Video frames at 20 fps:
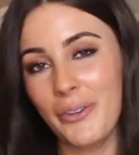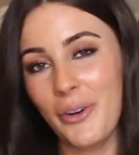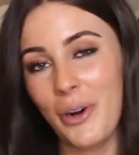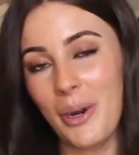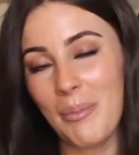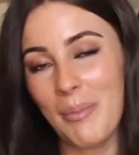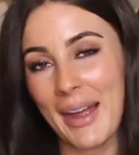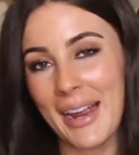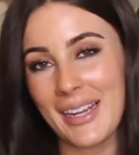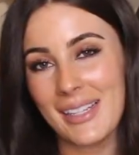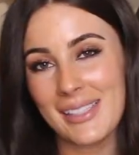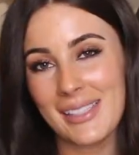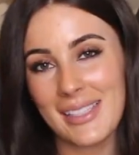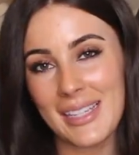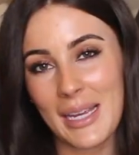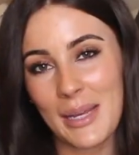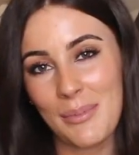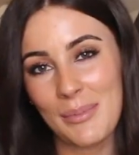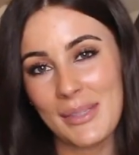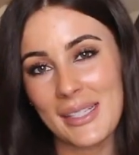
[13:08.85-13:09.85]
for my
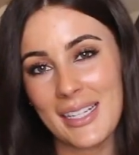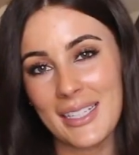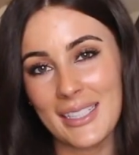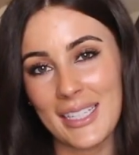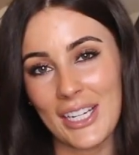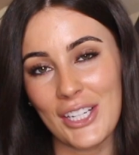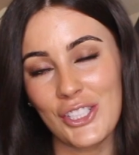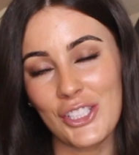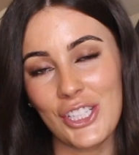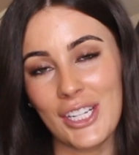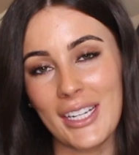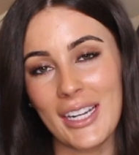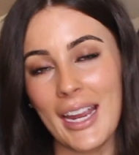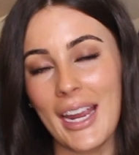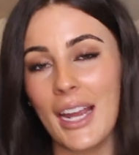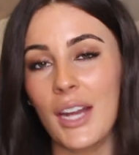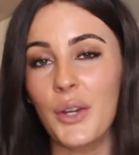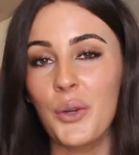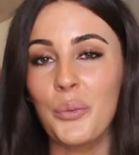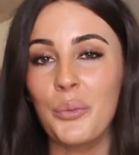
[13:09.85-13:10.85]
SKIMS collection
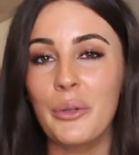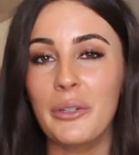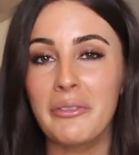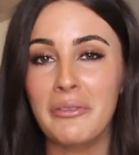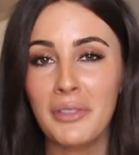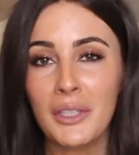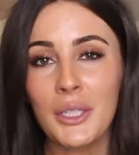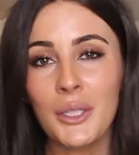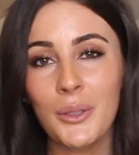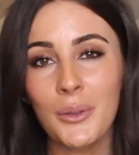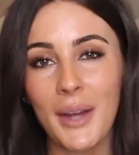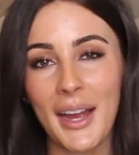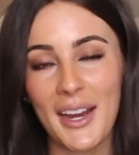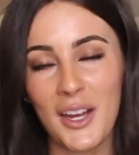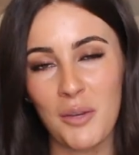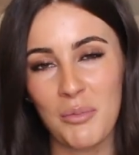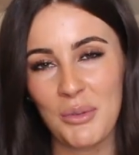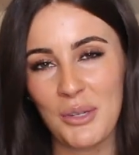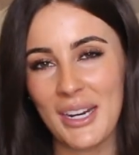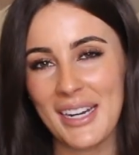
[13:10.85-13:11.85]
and review. I
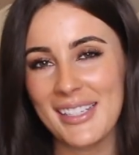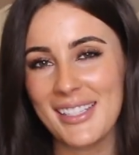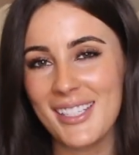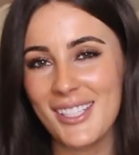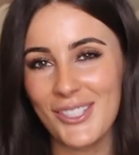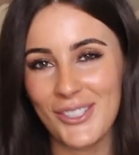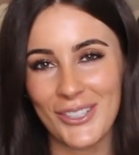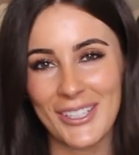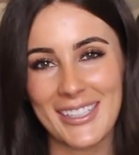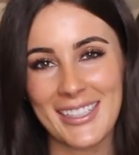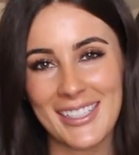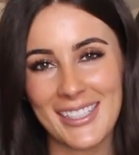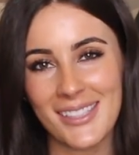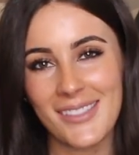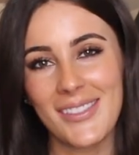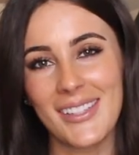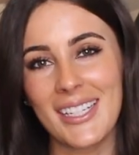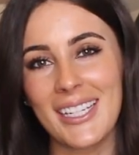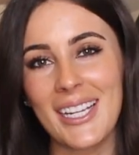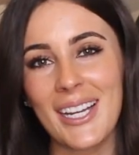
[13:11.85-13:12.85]
hope you guys enjoyed this
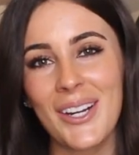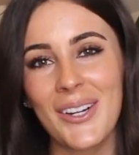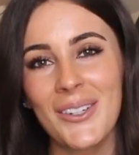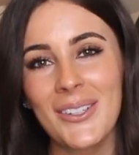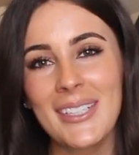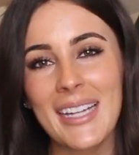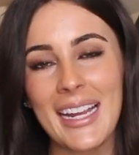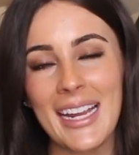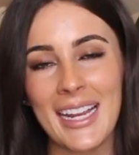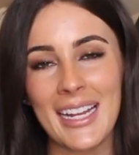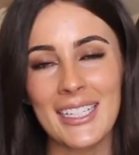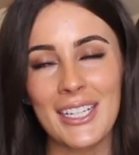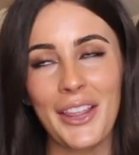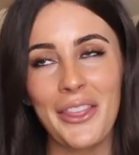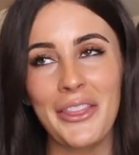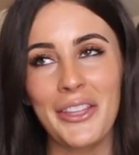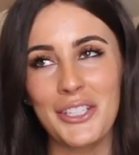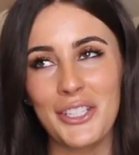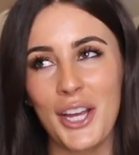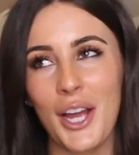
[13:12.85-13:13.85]
video.
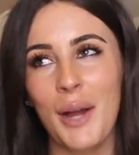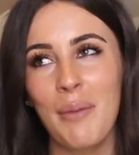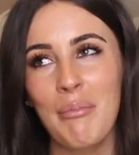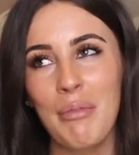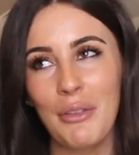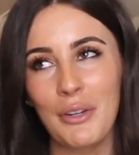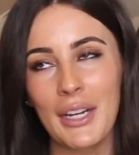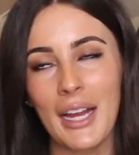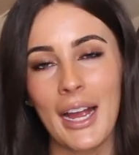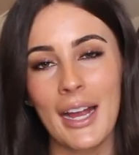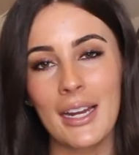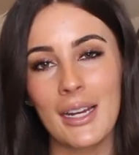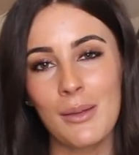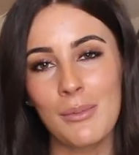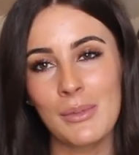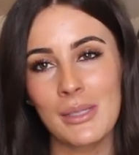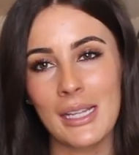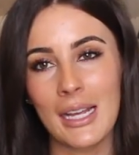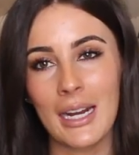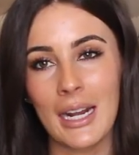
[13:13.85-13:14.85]
And the top three
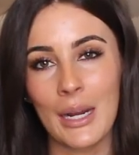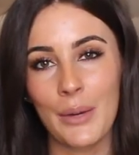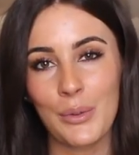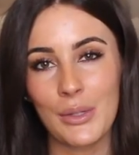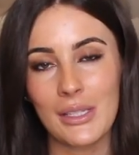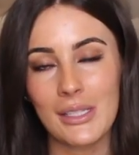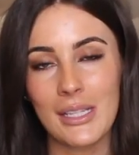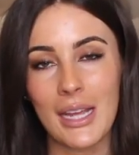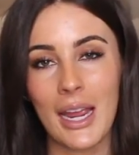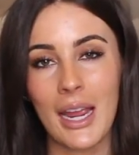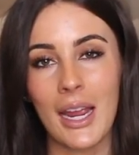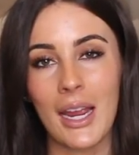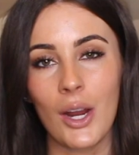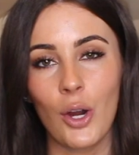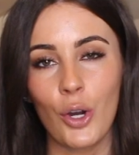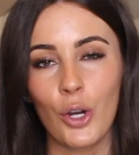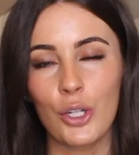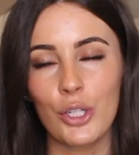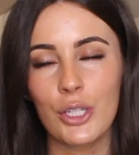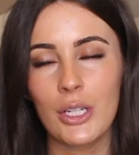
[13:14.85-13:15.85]
items that I would say
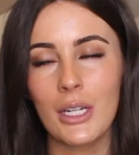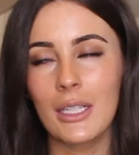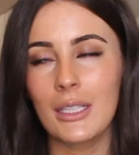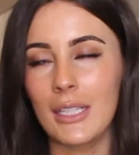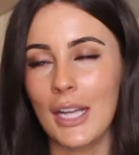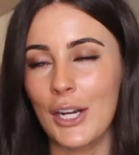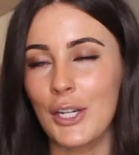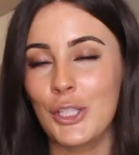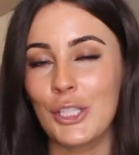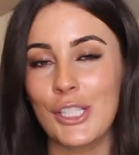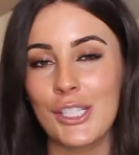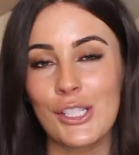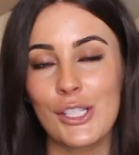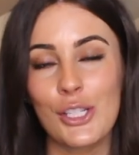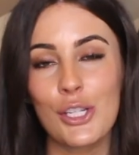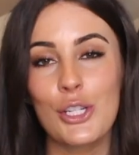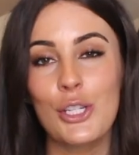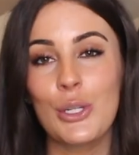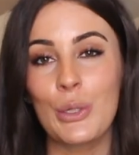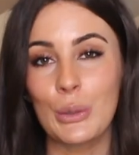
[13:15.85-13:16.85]
are collections
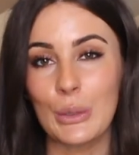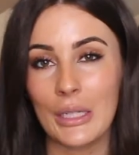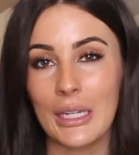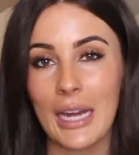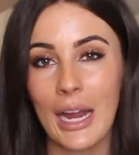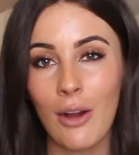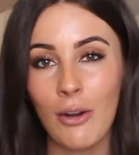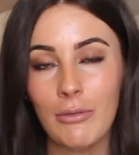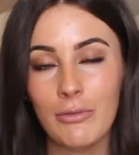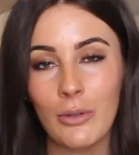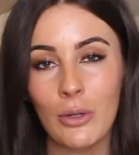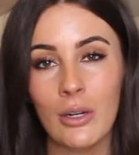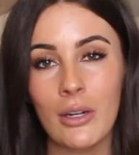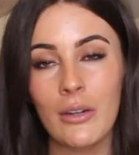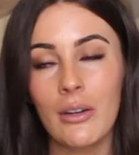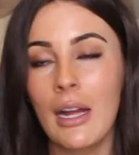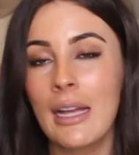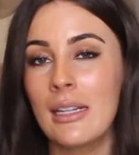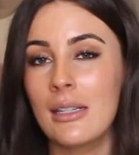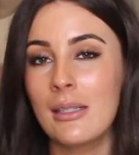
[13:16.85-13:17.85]
to look out
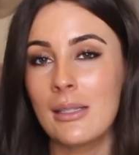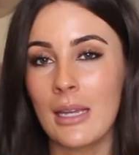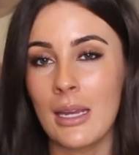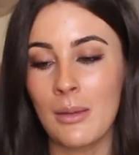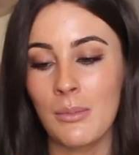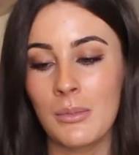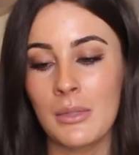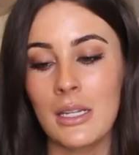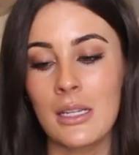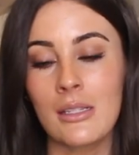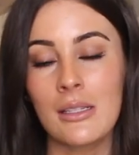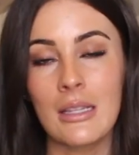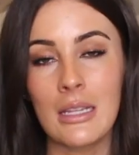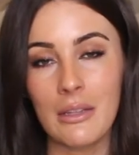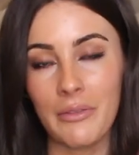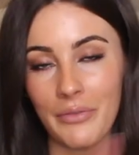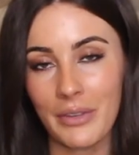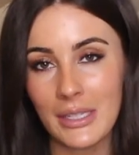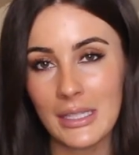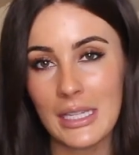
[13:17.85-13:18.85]
for at SKIMS is
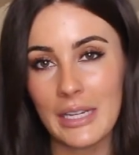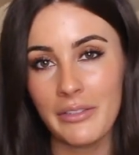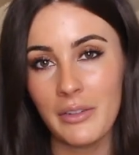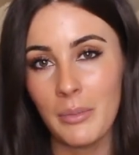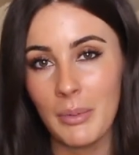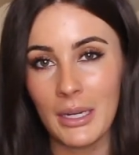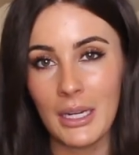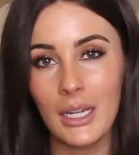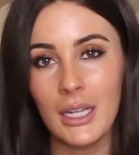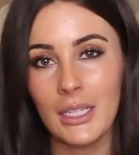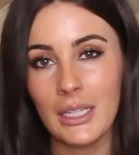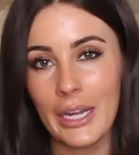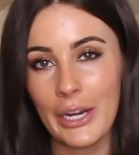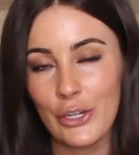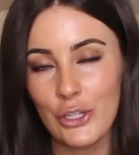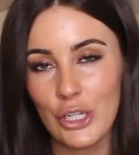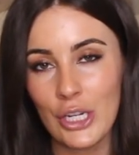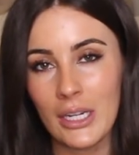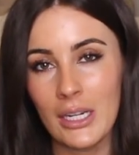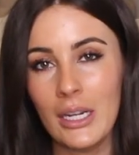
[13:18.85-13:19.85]
the Fits Everybody
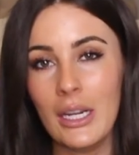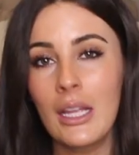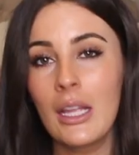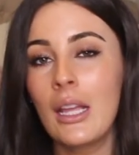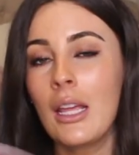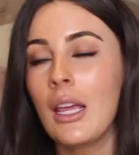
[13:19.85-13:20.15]
collection,